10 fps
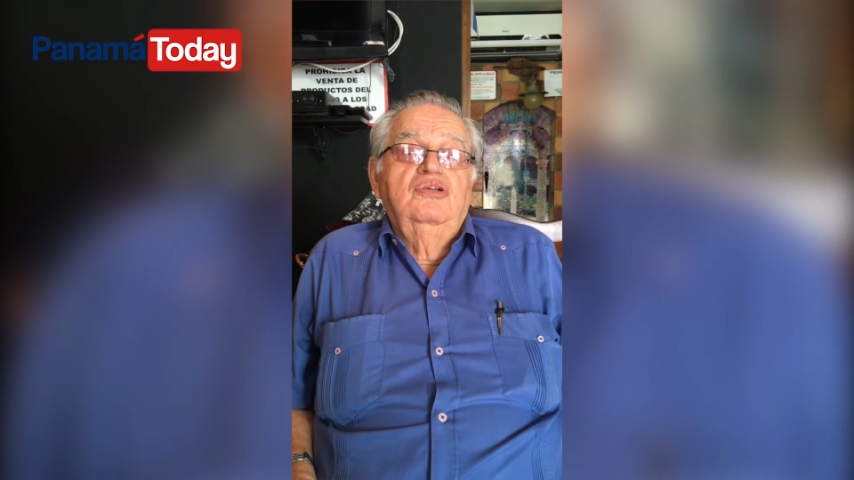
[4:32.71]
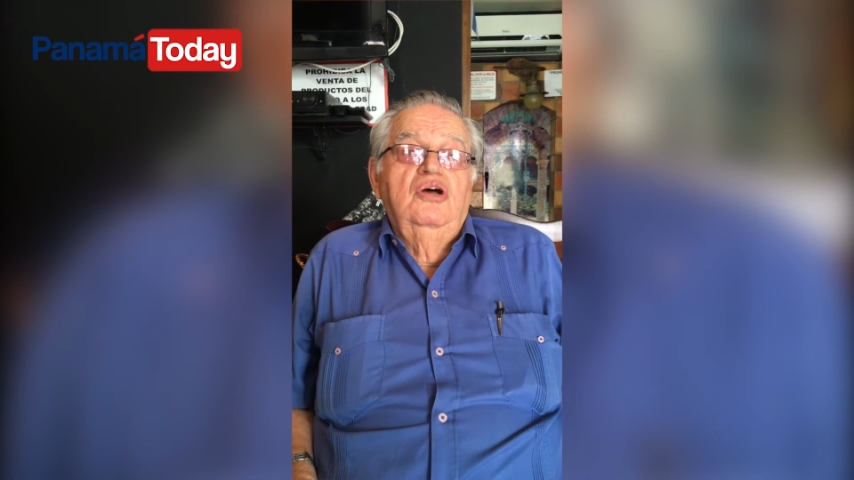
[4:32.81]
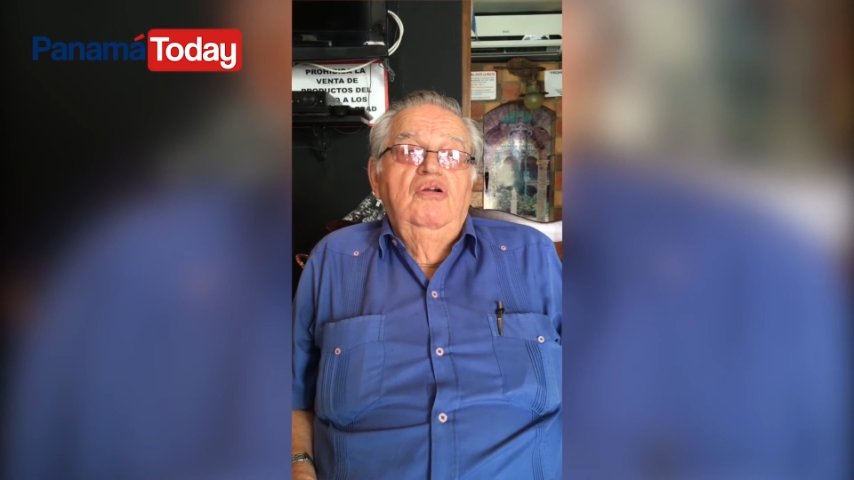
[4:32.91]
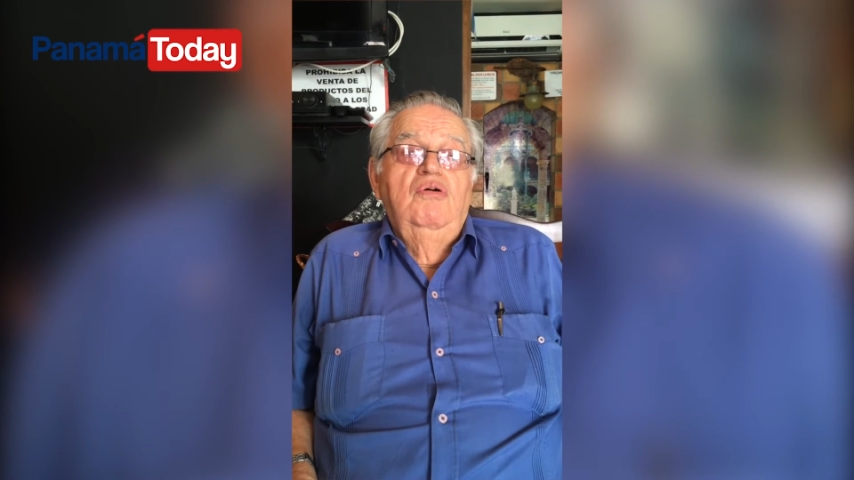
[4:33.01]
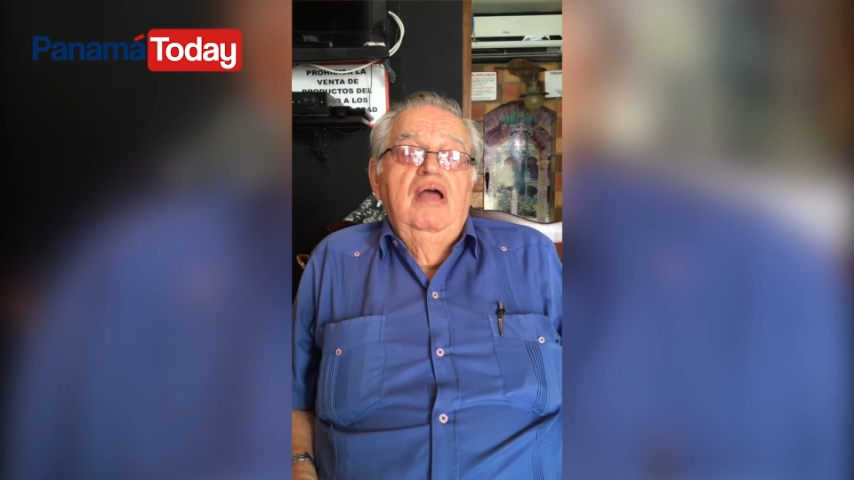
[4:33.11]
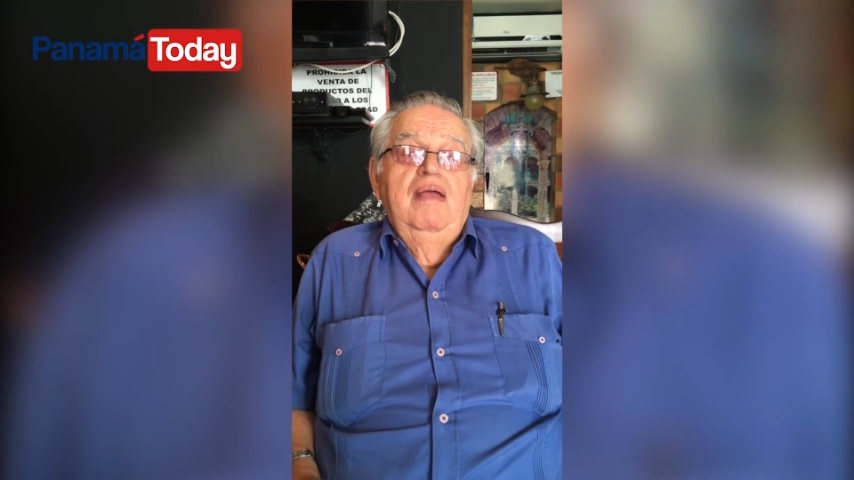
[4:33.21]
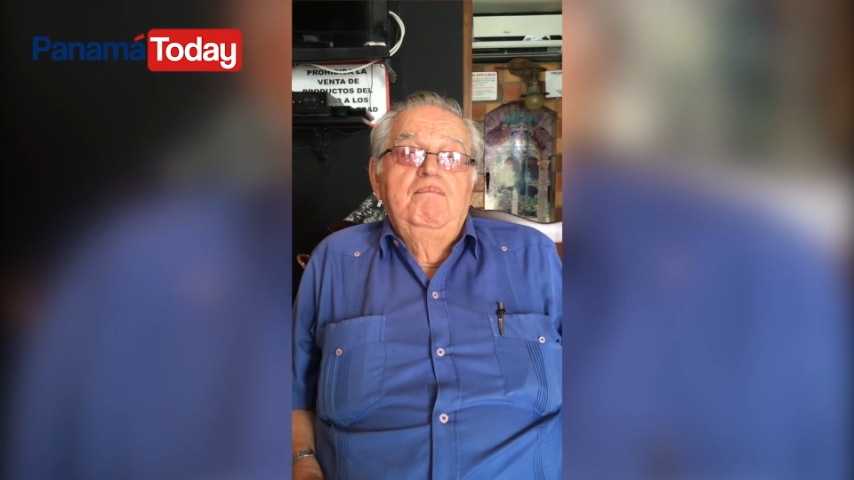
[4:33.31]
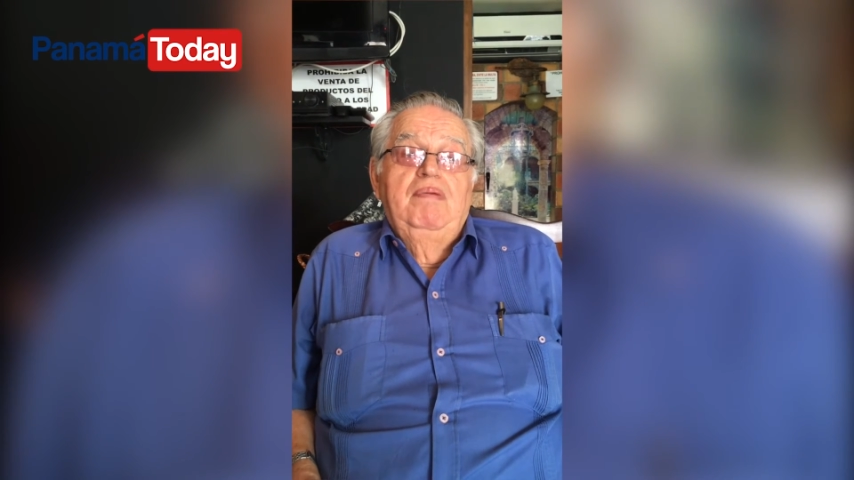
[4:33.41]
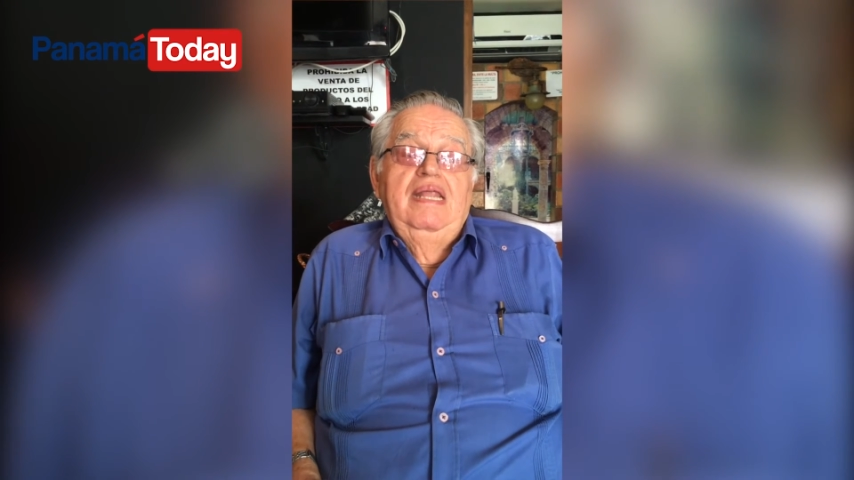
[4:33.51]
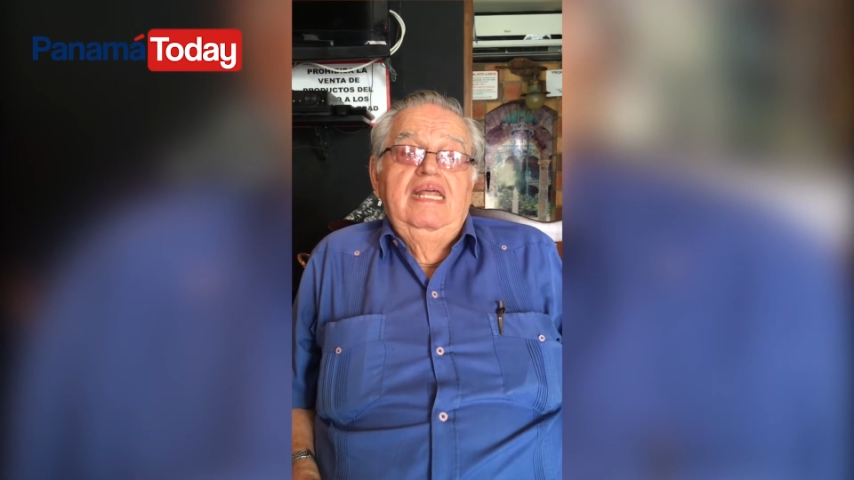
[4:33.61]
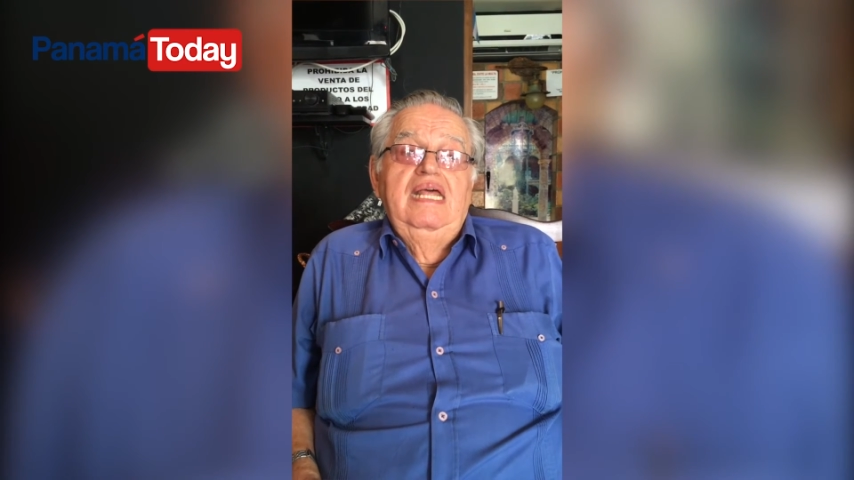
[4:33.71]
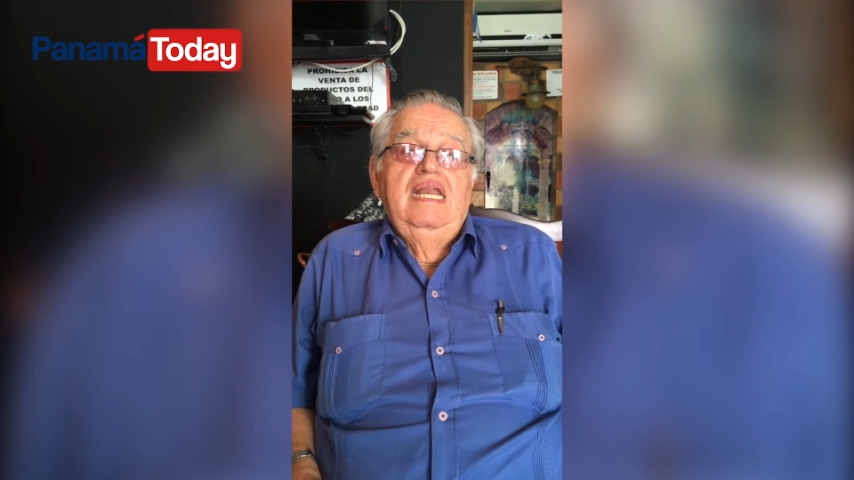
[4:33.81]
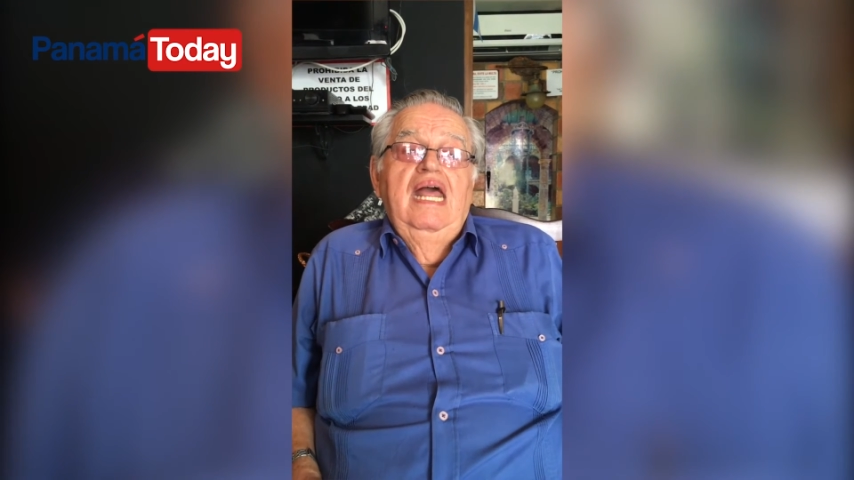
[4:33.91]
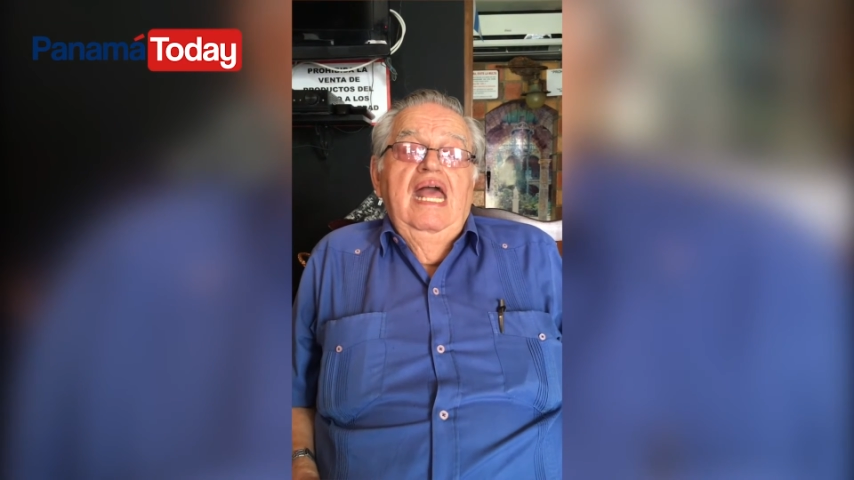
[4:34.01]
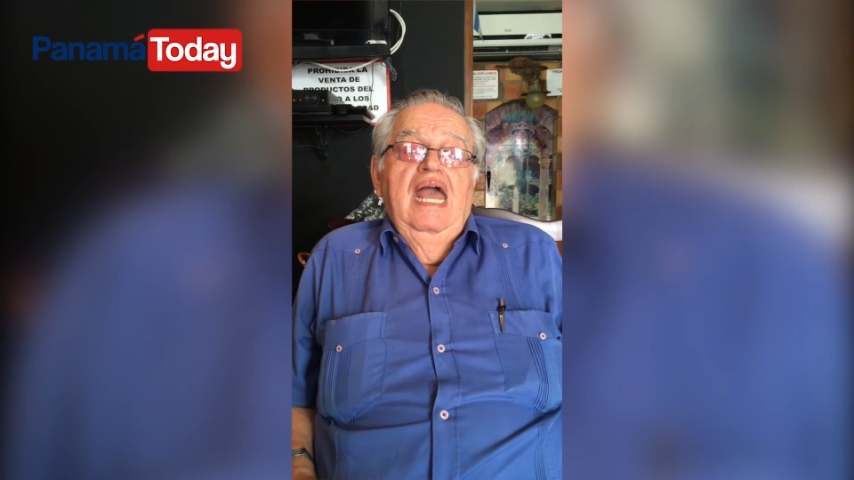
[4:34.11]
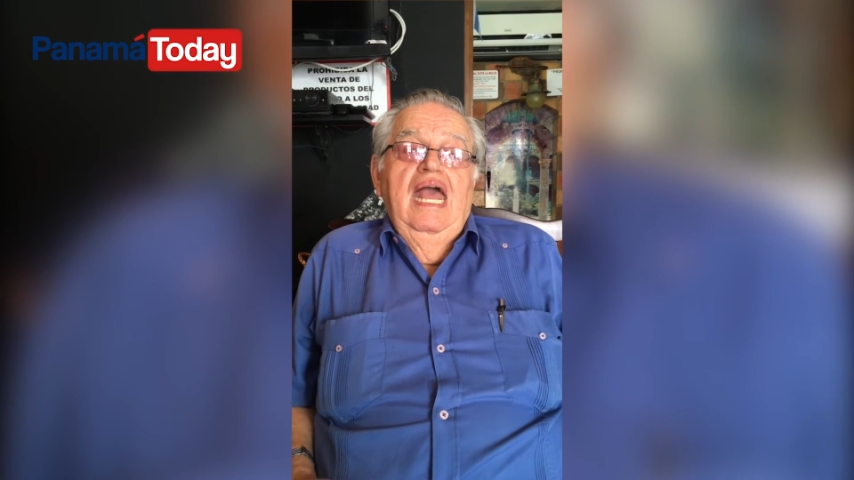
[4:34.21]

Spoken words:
against US banks